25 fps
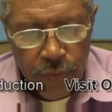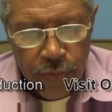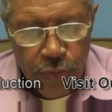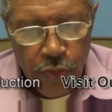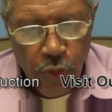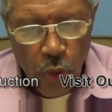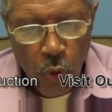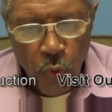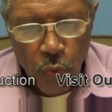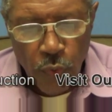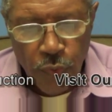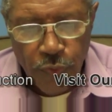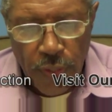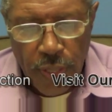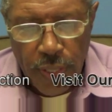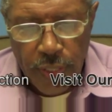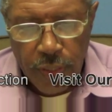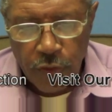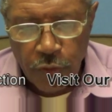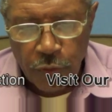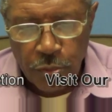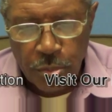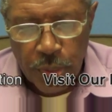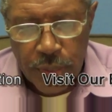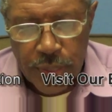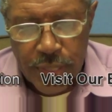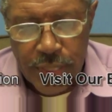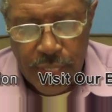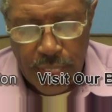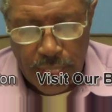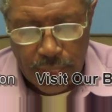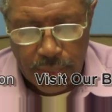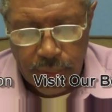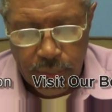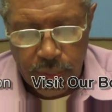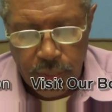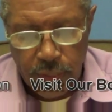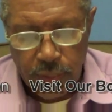this whole thing of
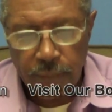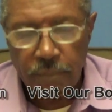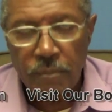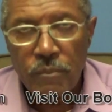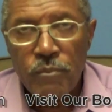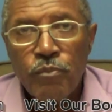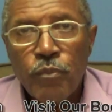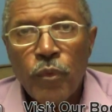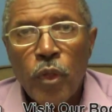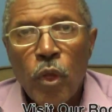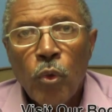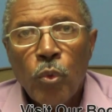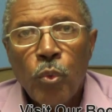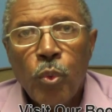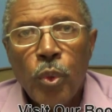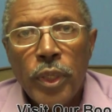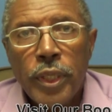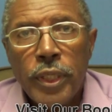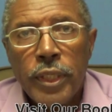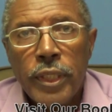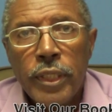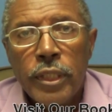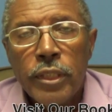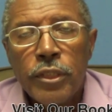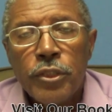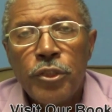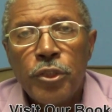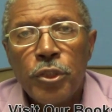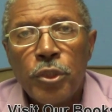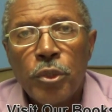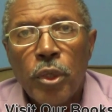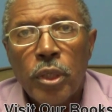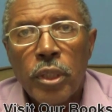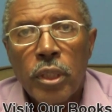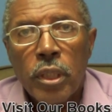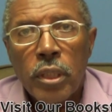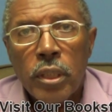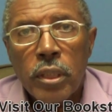protecting what it is you're
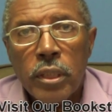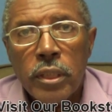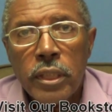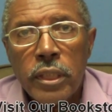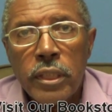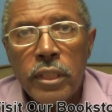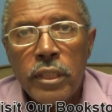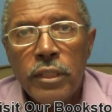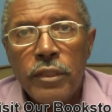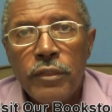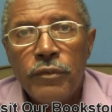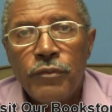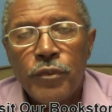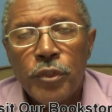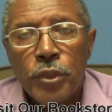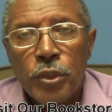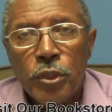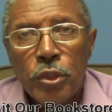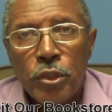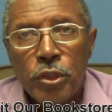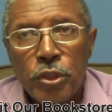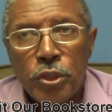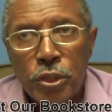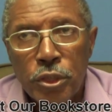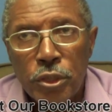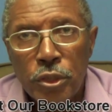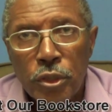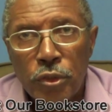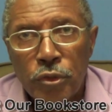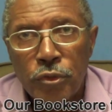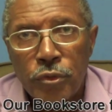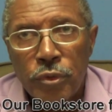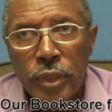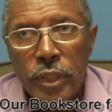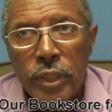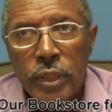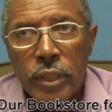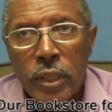going to leave to your
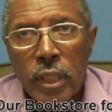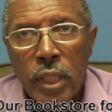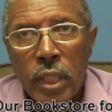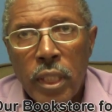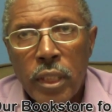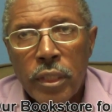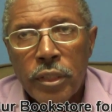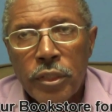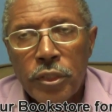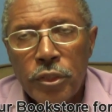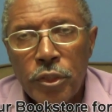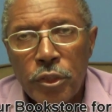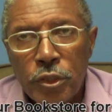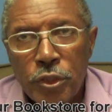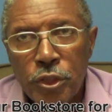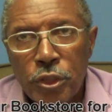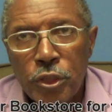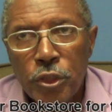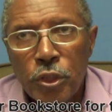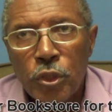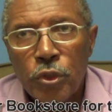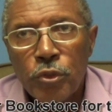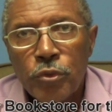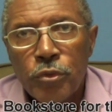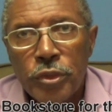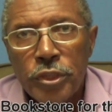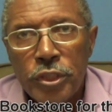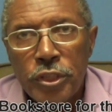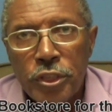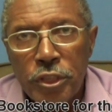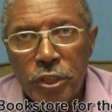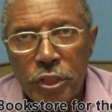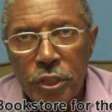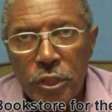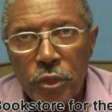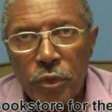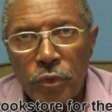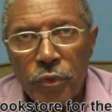children, to your children's
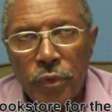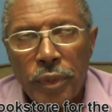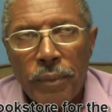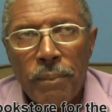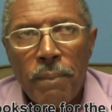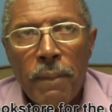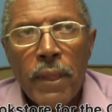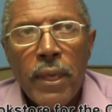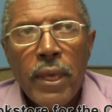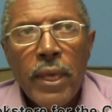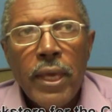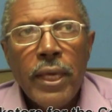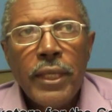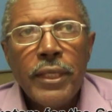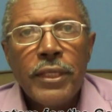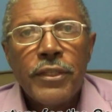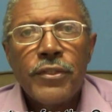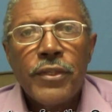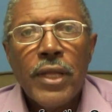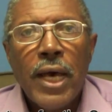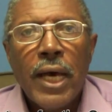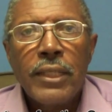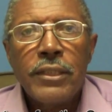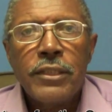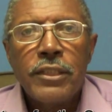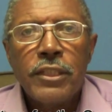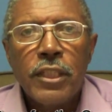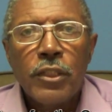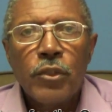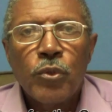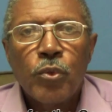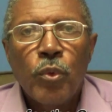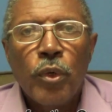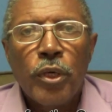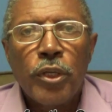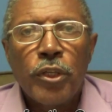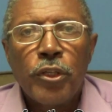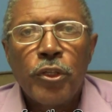children. And it's not
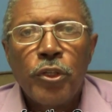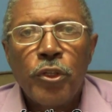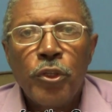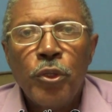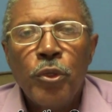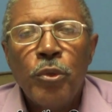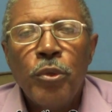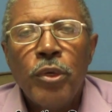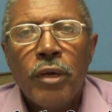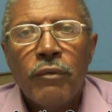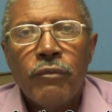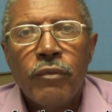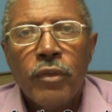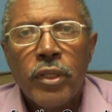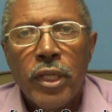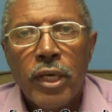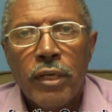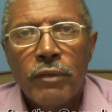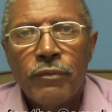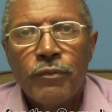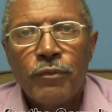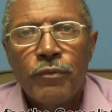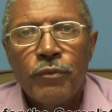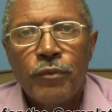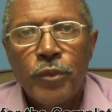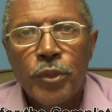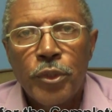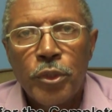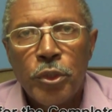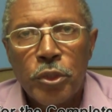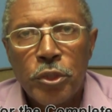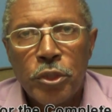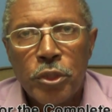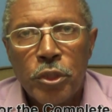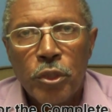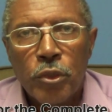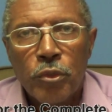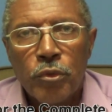just what you have left for your
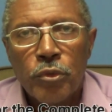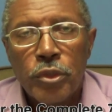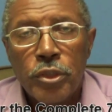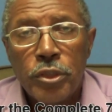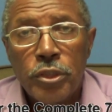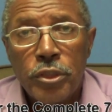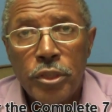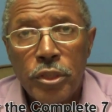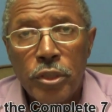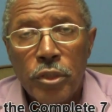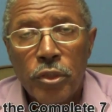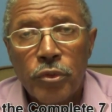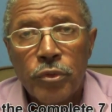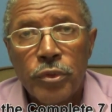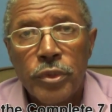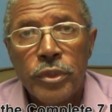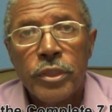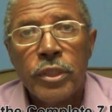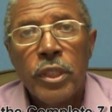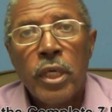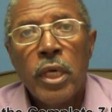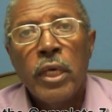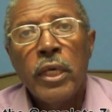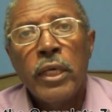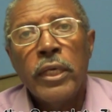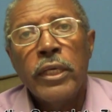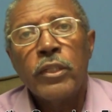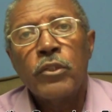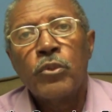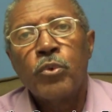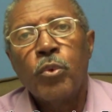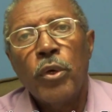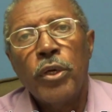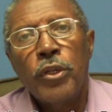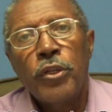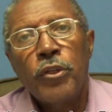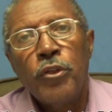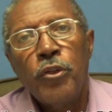children's children, it's
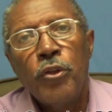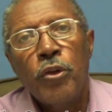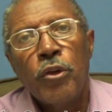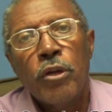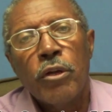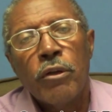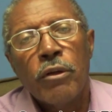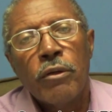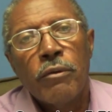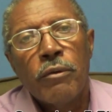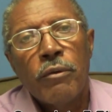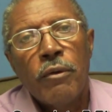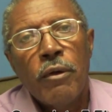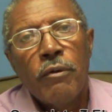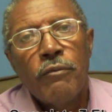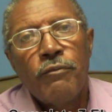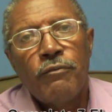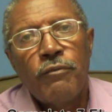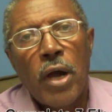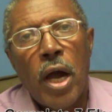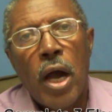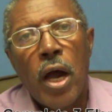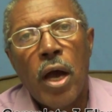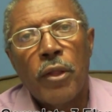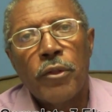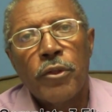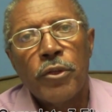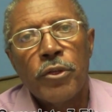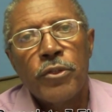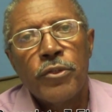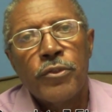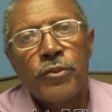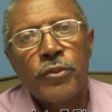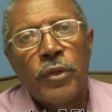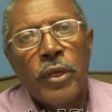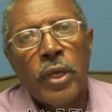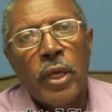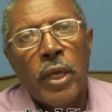what your
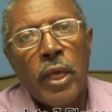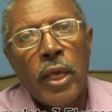fathers